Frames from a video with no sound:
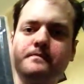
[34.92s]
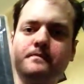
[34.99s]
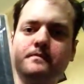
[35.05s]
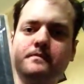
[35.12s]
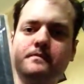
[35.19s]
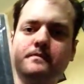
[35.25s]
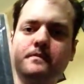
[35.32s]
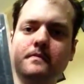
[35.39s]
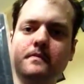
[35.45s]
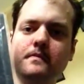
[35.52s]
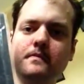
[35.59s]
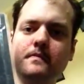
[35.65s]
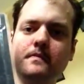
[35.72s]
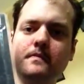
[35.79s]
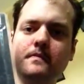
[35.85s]

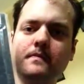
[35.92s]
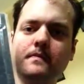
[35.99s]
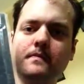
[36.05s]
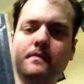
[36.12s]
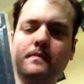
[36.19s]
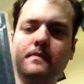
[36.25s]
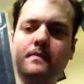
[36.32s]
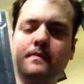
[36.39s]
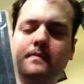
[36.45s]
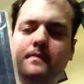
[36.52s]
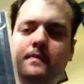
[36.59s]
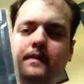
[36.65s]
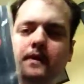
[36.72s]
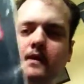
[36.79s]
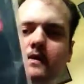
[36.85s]

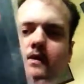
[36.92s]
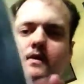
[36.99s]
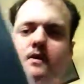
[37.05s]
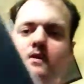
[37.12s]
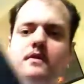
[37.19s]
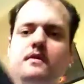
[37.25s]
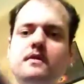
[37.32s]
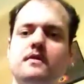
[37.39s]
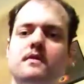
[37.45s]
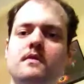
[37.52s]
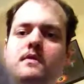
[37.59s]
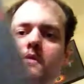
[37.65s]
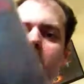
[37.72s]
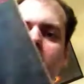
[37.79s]
Nothing is said.